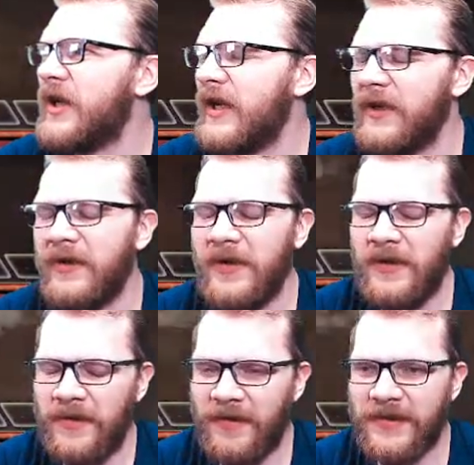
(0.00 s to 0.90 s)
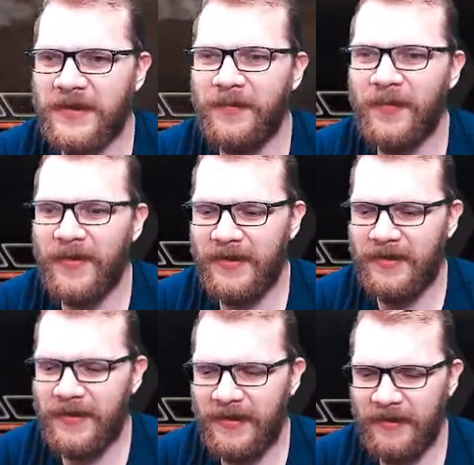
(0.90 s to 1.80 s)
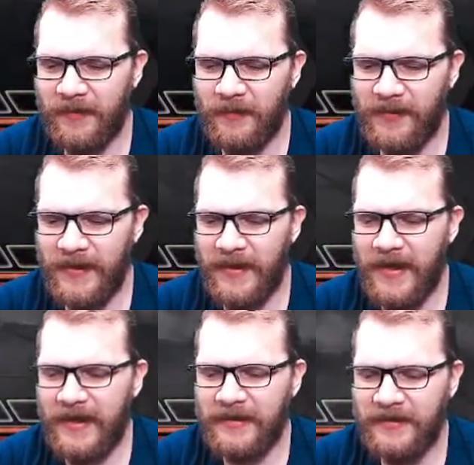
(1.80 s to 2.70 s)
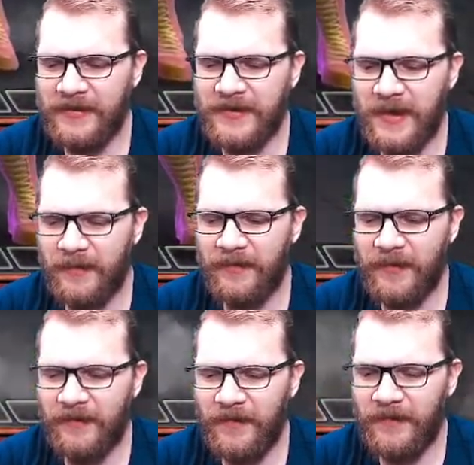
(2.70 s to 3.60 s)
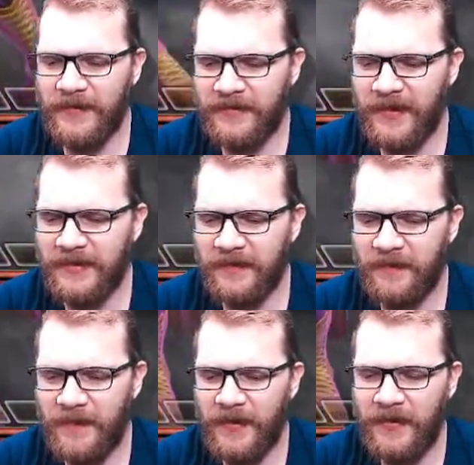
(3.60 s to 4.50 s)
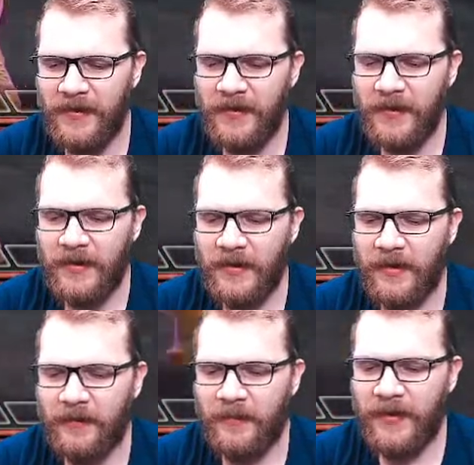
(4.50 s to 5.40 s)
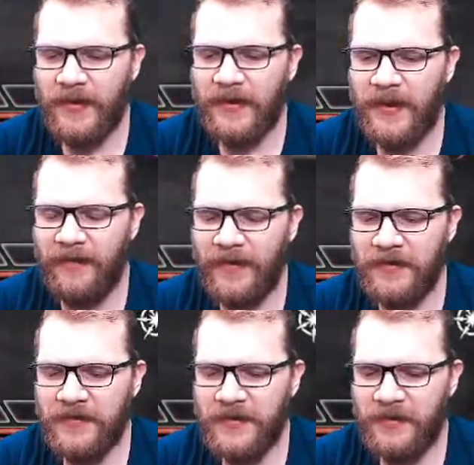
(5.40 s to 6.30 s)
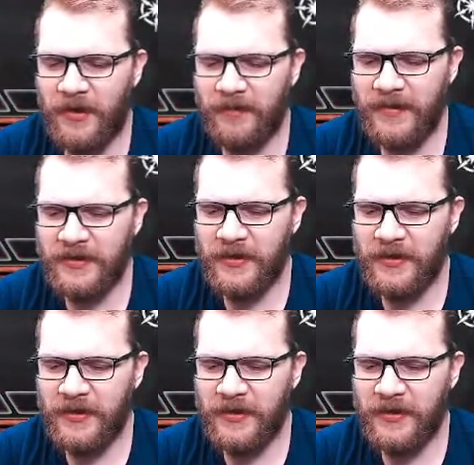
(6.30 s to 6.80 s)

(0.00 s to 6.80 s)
icon on your streaming panel and it would play ad to some of your viewers, right? but it never used to drop this